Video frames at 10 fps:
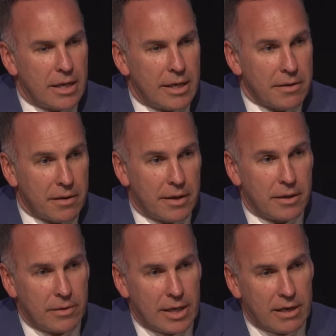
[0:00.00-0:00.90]
The other thing
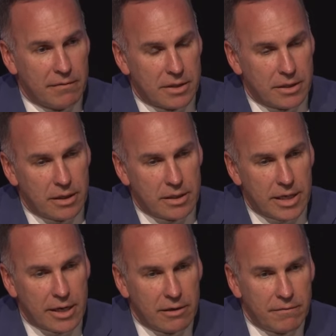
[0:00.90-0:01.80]
that we have, the
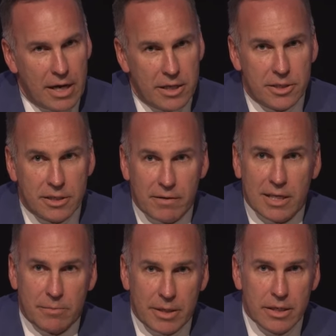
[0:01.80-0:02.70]
second advantage is
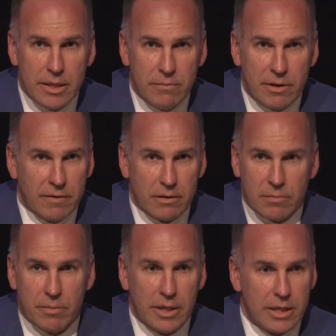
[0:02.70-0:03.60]
flexibility. We've got
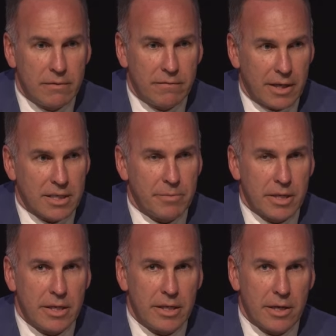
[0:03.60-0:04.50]
complete
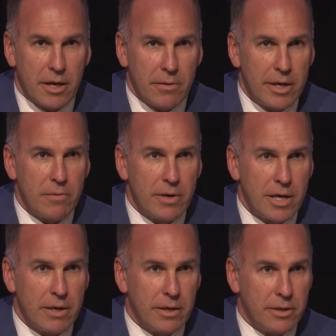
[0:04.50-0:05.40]
flexibility to go
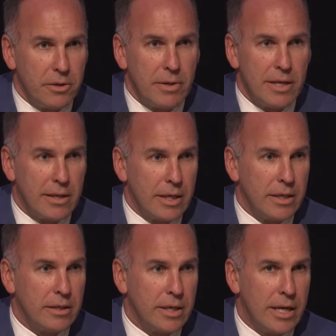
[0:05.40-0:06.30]
anywhere and do
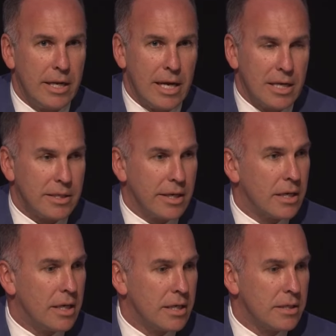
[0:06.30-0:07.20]
anything in any asset
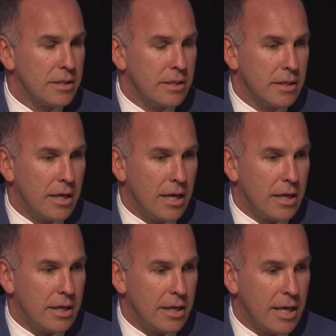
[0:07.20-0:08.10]
class.
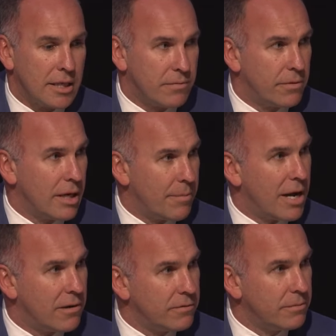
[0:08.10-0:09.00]
And that's really
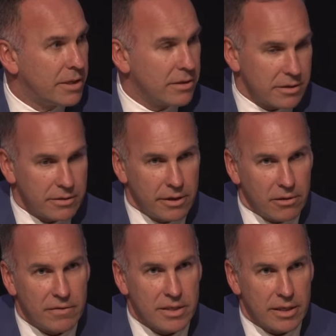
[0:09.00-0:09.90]
powerful because,
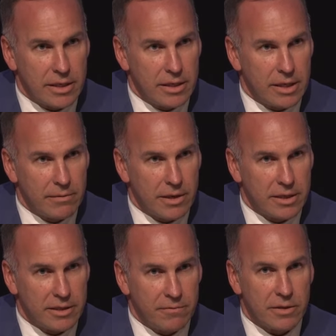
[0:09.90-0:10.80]
obviously there
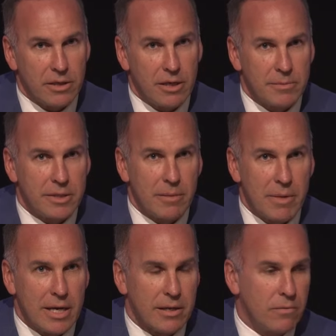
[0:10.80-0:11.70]
are different times in the
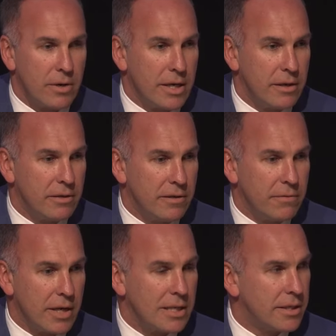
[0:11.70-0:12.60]
market where
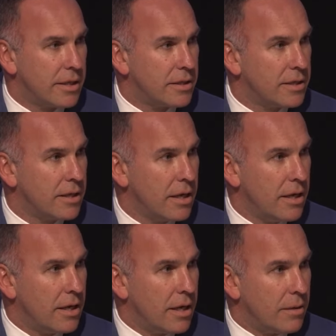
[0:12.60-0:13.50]
different assets
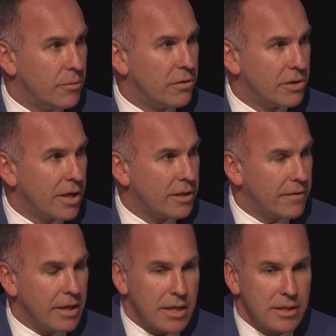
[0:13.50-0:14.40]
are more attractive
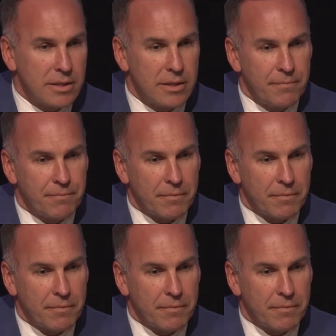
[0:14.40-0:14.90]
than others.